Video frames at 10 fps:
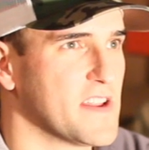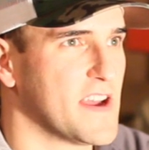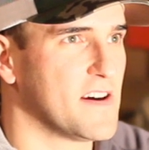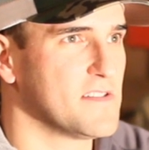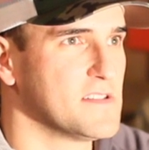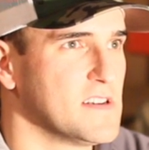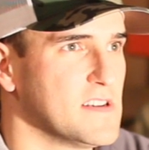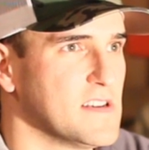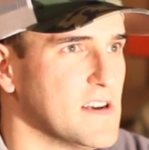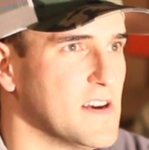out
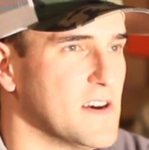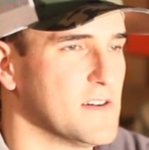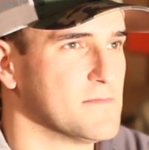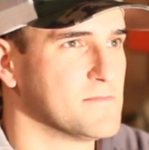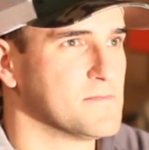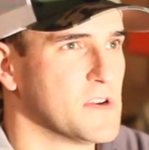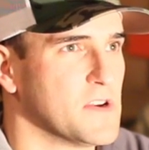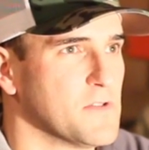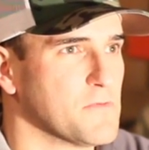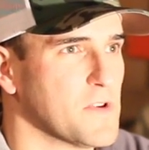
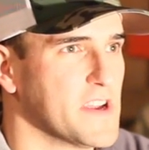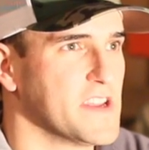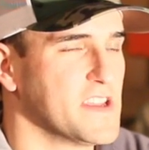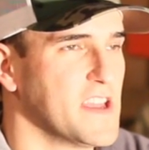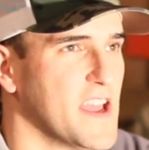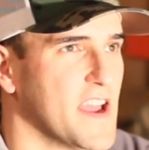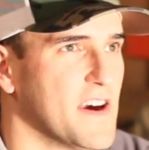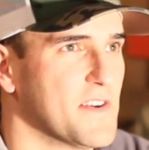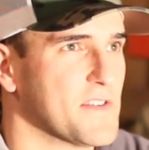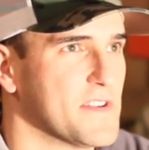Ray
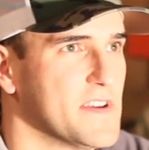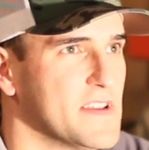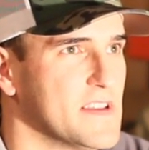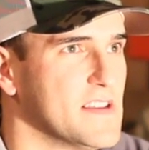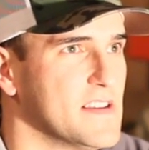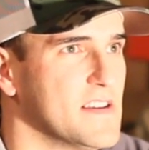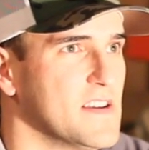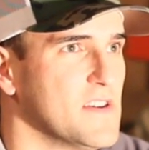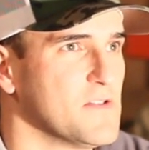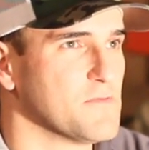Cowan.
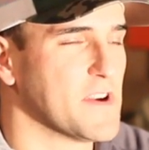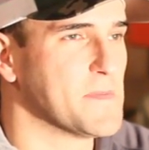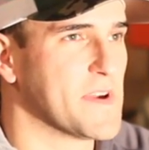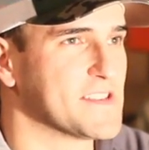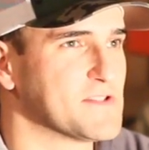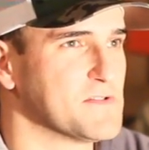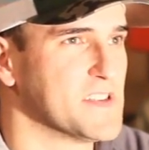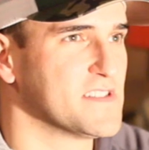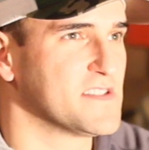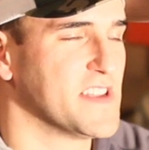Ray makes the
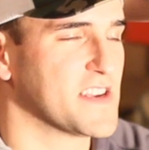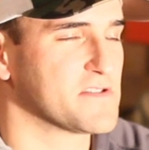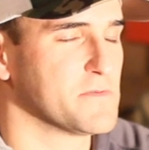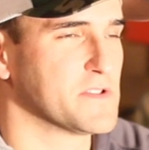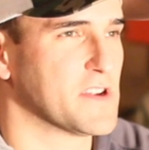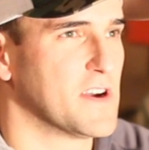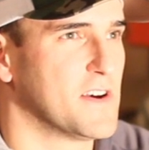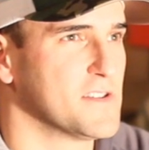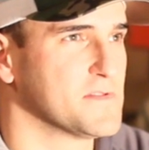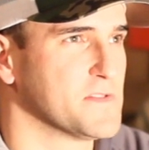list. He actually went to
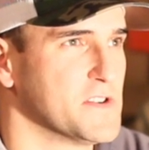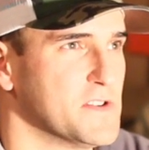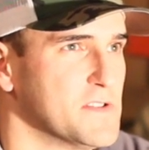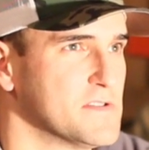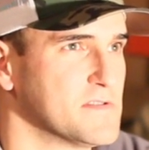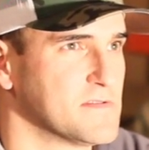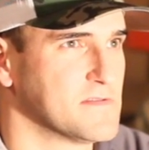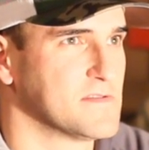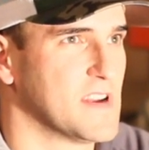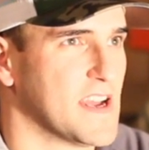Hawesville
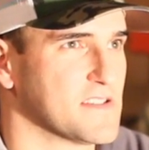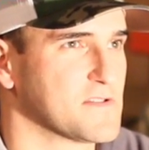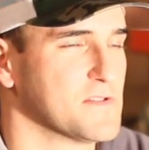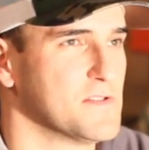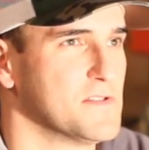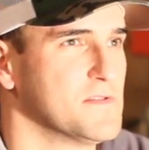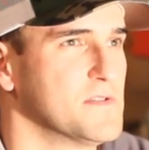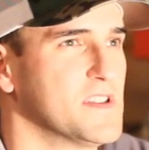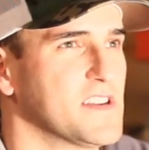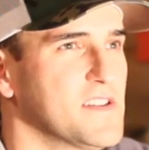High School.
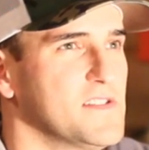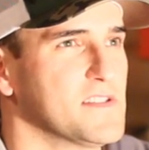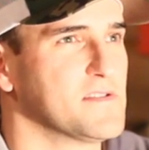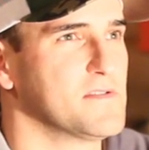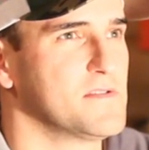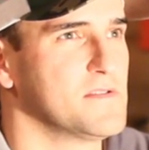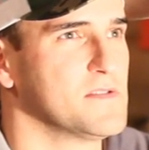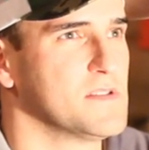What did they call that school?